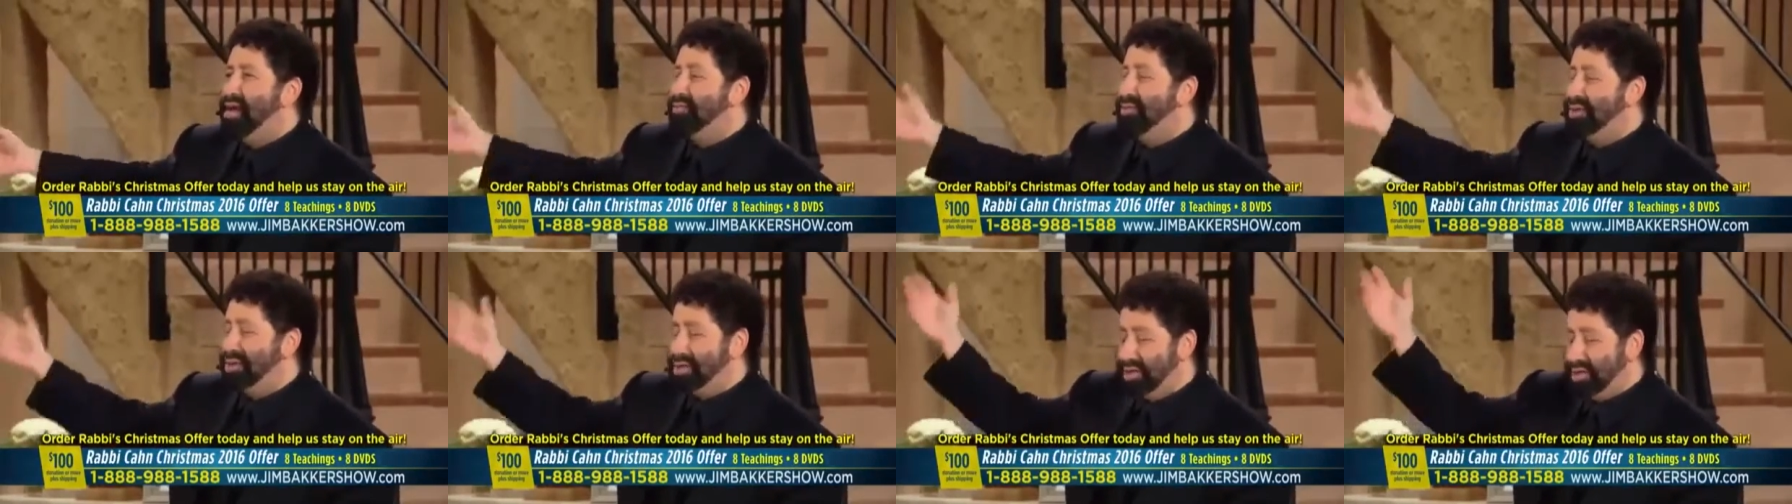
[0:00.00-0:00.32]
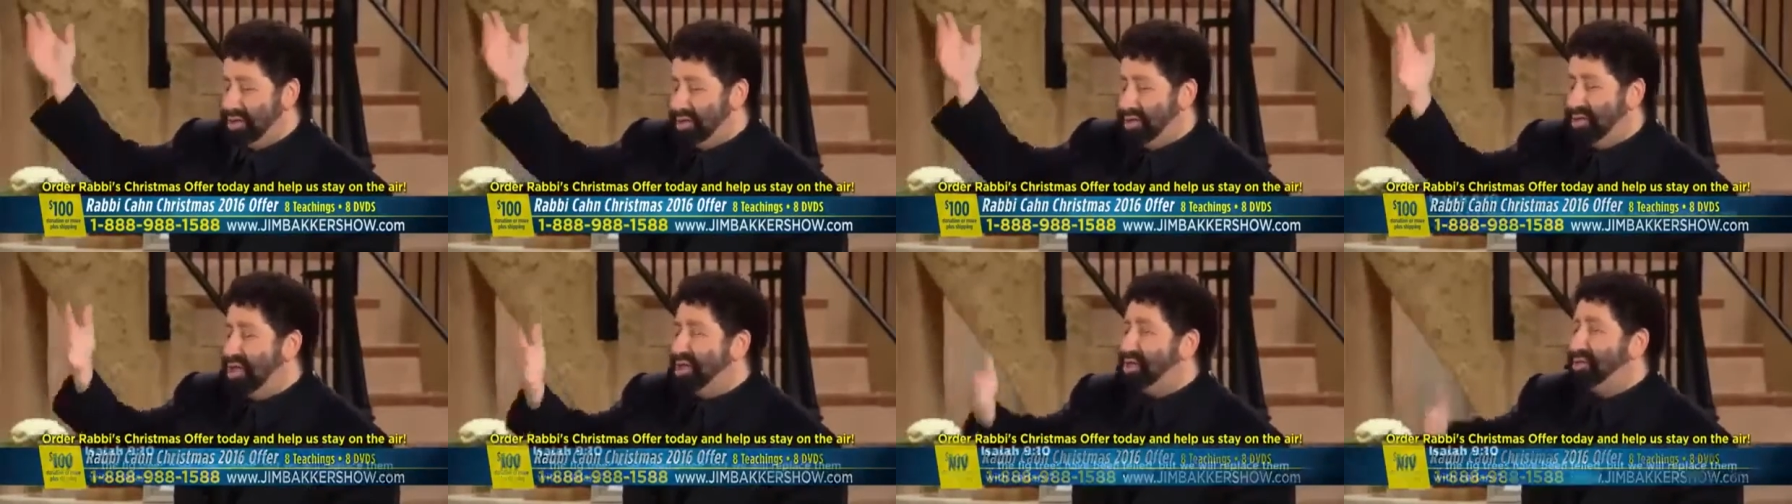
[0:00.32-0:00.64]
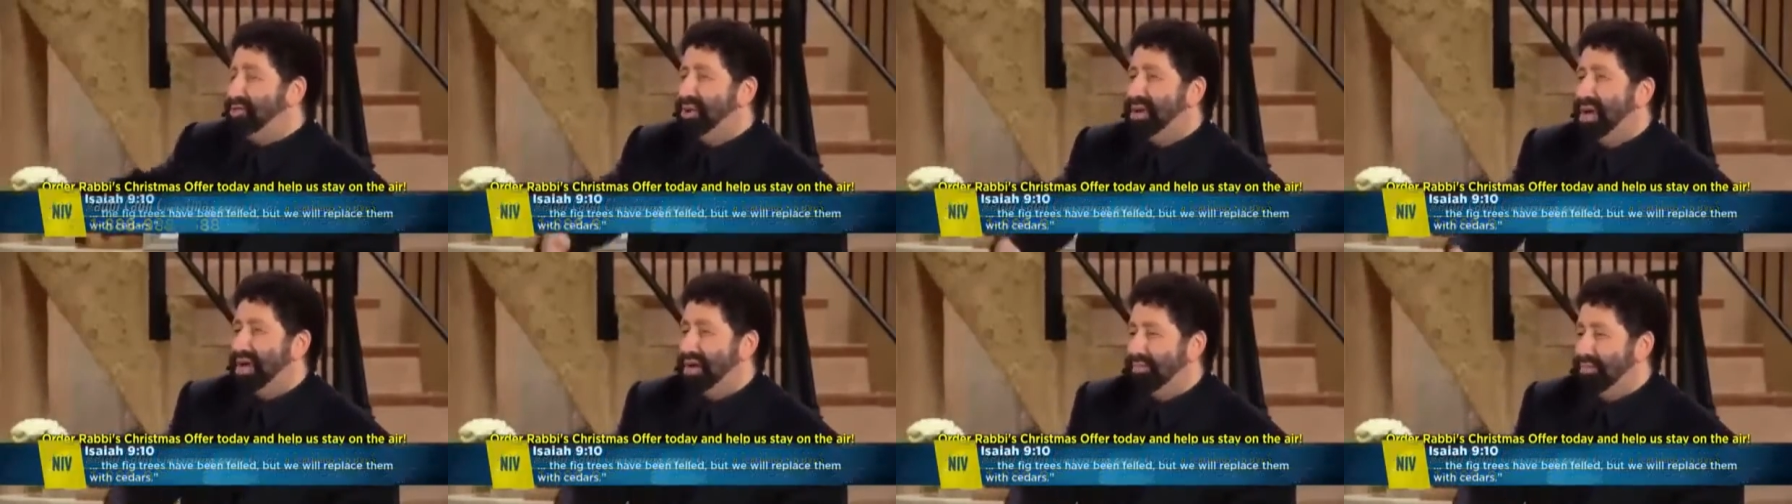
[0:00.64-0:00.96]
which is
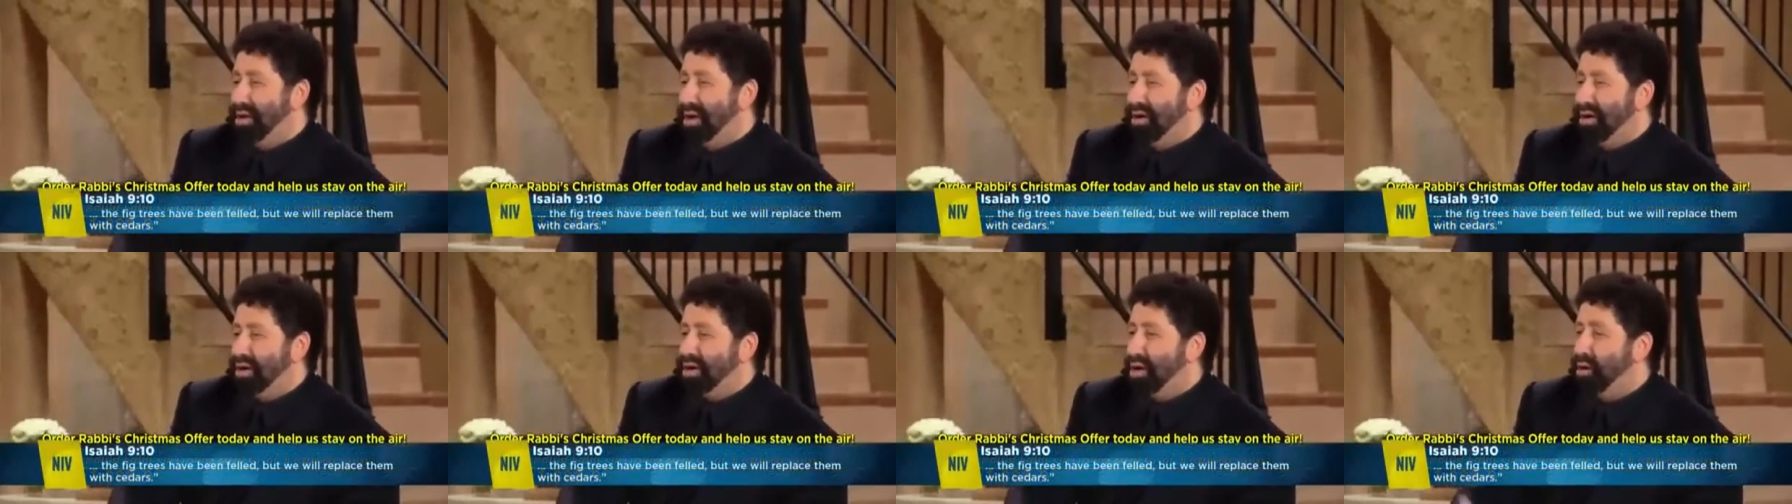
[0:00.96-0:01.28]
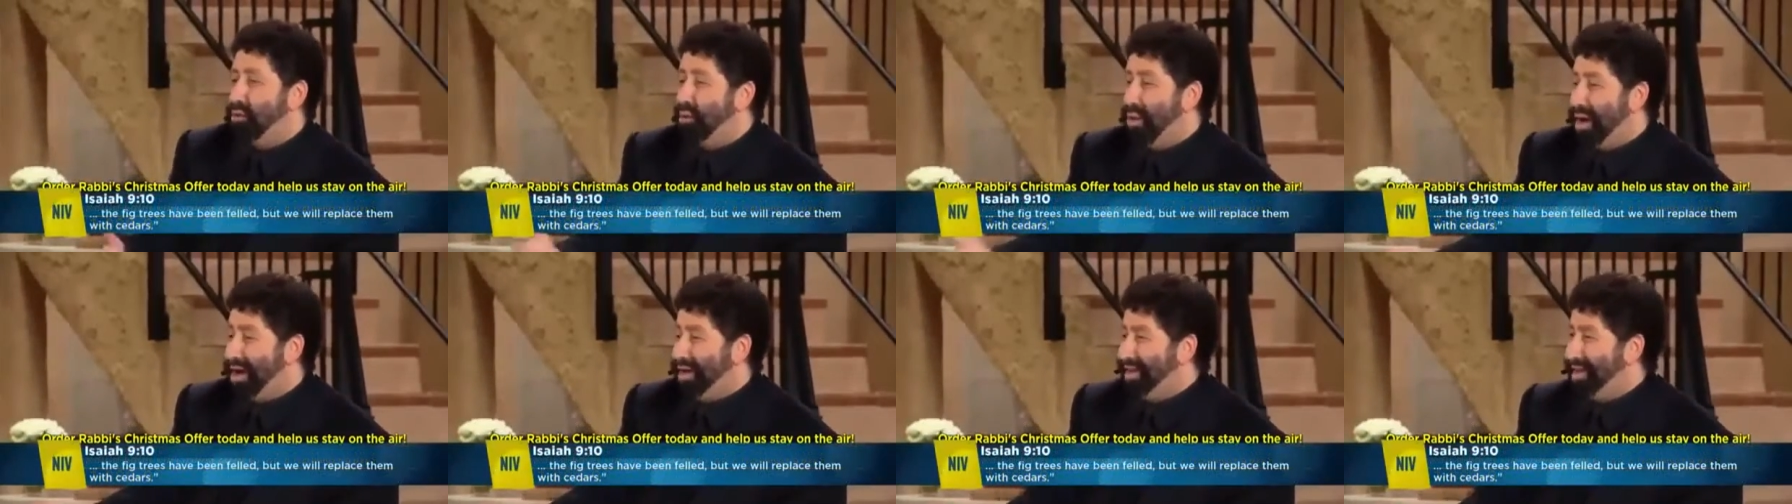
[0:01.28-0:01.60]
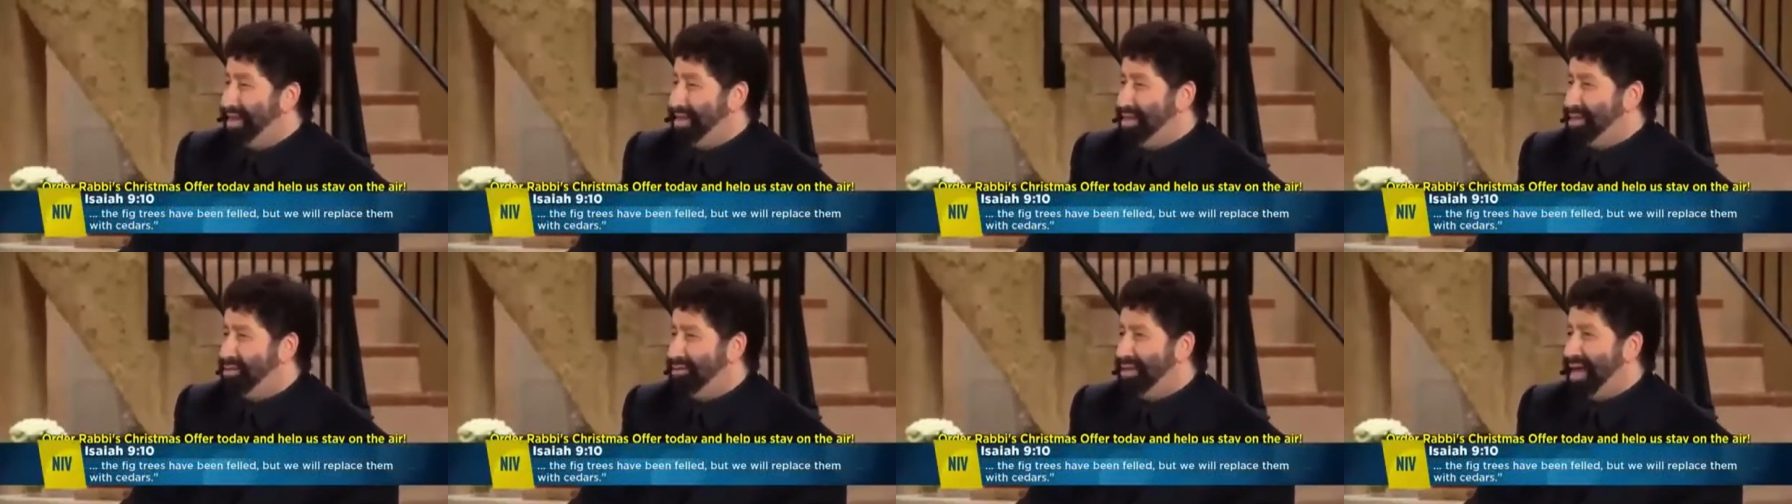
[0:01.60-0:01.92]
judgment on America? Why do
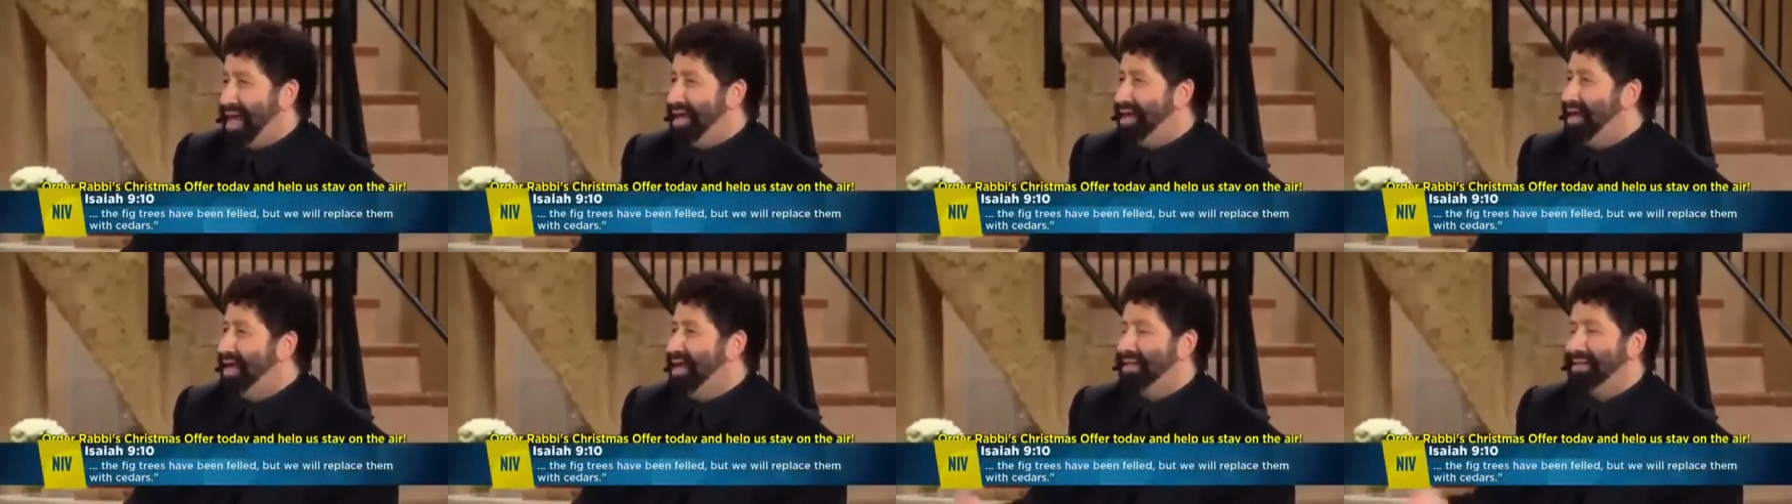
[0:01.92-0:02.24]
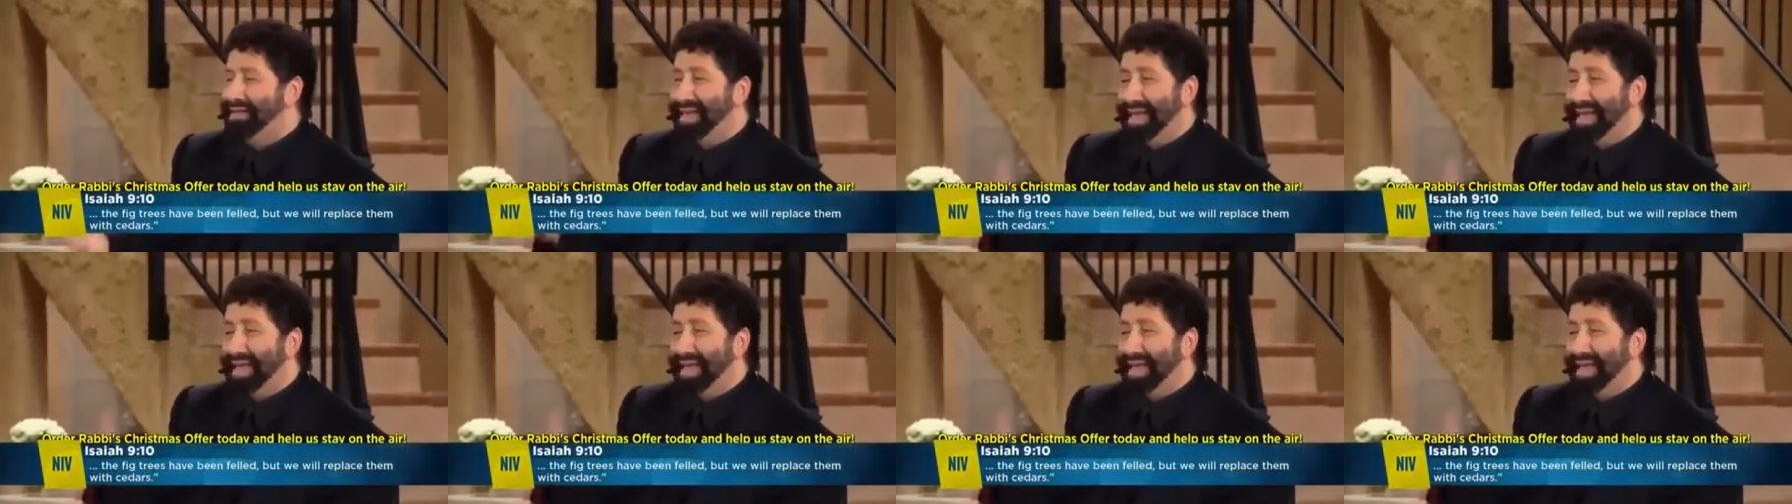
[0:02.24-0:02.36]
they do that?